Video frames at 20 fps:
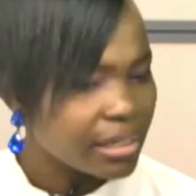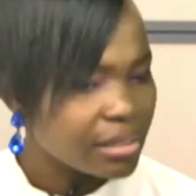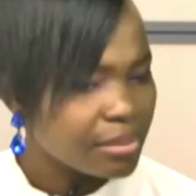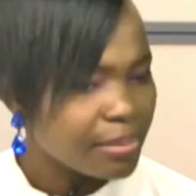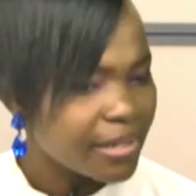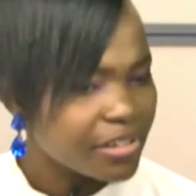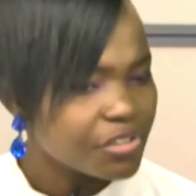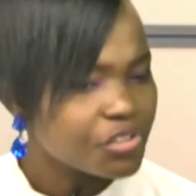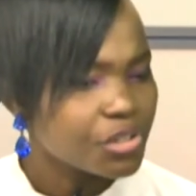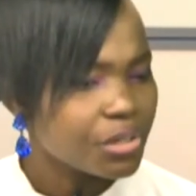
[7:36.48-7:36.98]

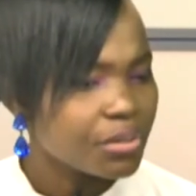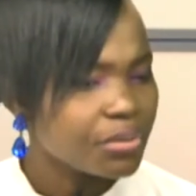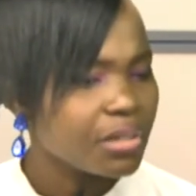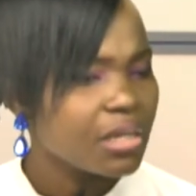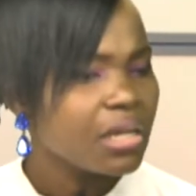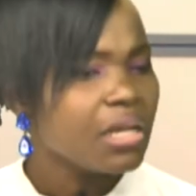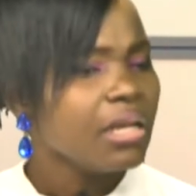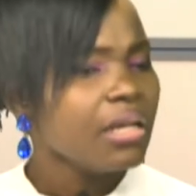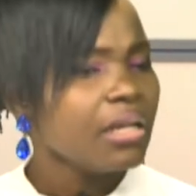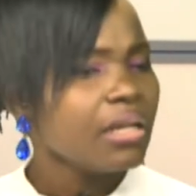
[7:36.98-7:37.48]
mentioned
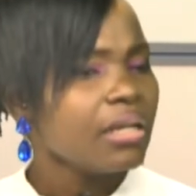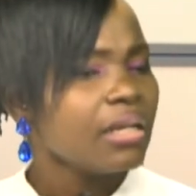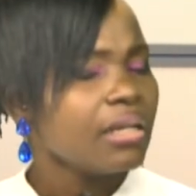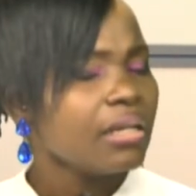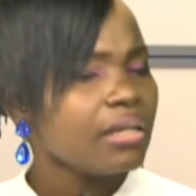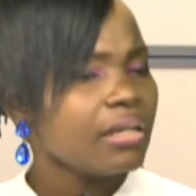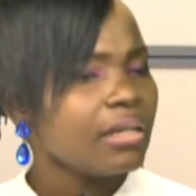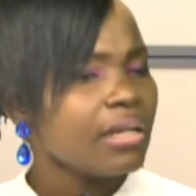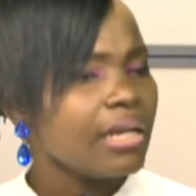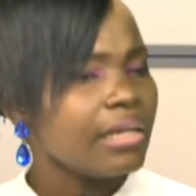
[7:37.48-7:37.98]

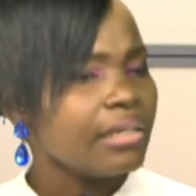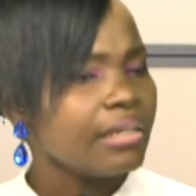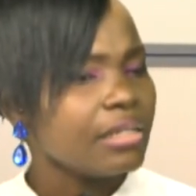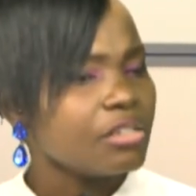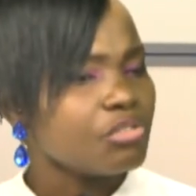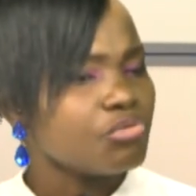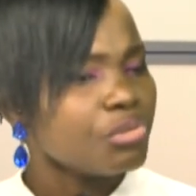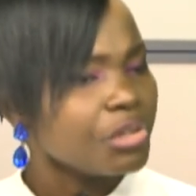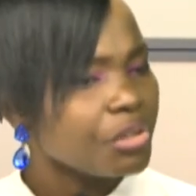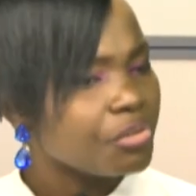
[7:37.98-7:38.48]
and
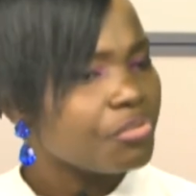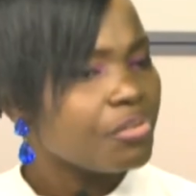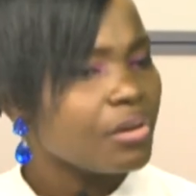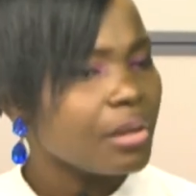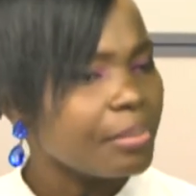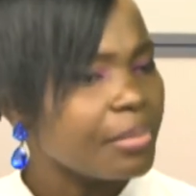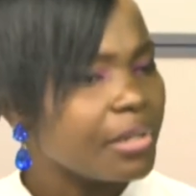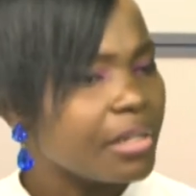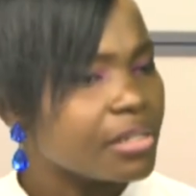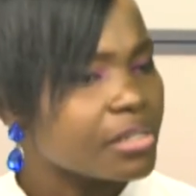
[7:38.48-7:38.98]
has
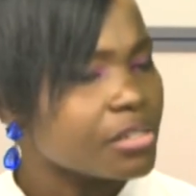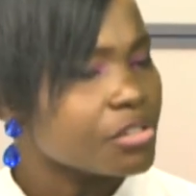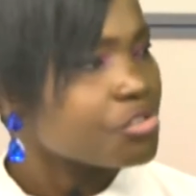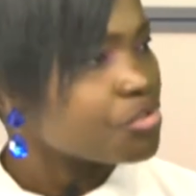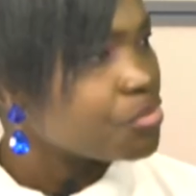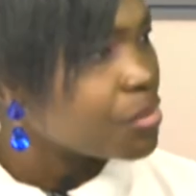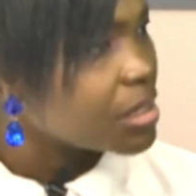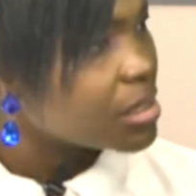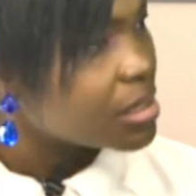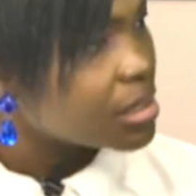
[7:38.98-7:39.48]
reaffirmed his
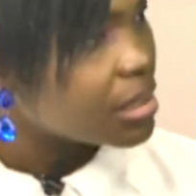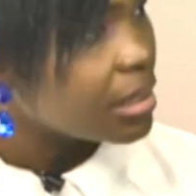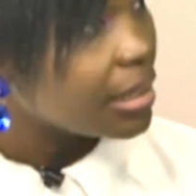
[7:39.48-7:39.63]
trust in